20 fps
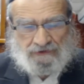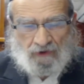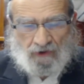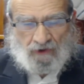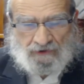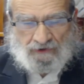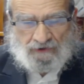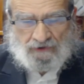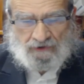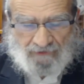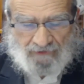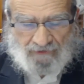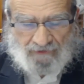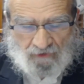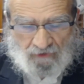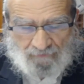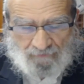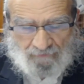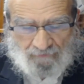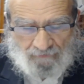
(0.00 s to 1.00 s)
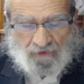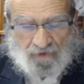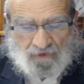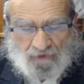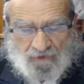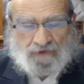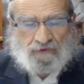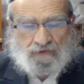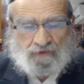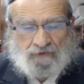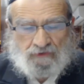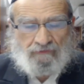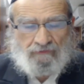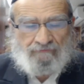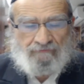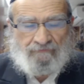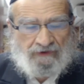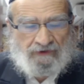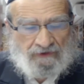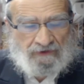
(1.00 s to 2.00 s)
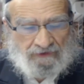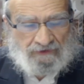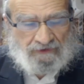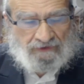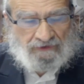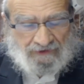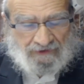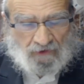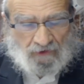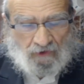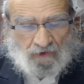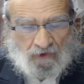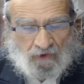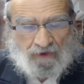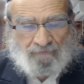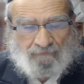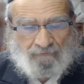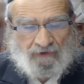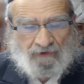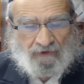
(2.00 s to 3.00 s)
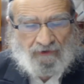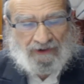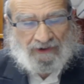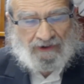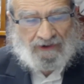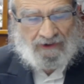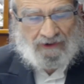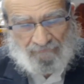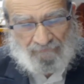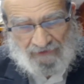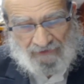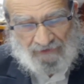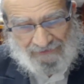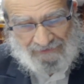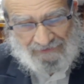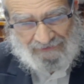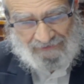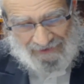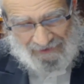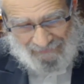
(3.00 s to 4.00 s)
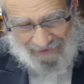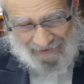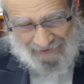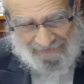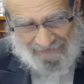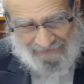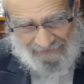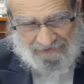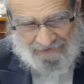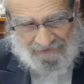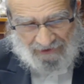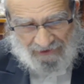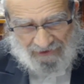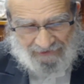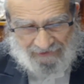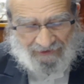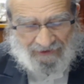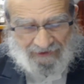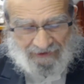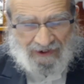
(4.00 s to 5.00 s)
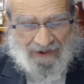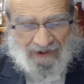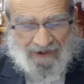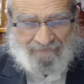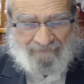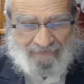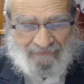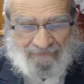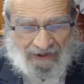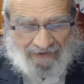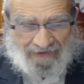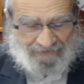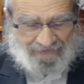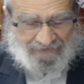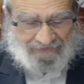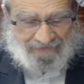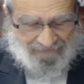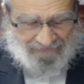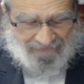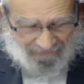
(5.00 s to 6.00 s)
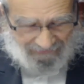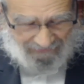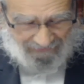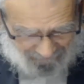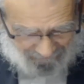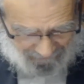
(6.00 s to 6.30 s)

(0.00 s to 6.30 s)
is lahoi to reveal the Chokhmah and to reveal the greatness that they that uh,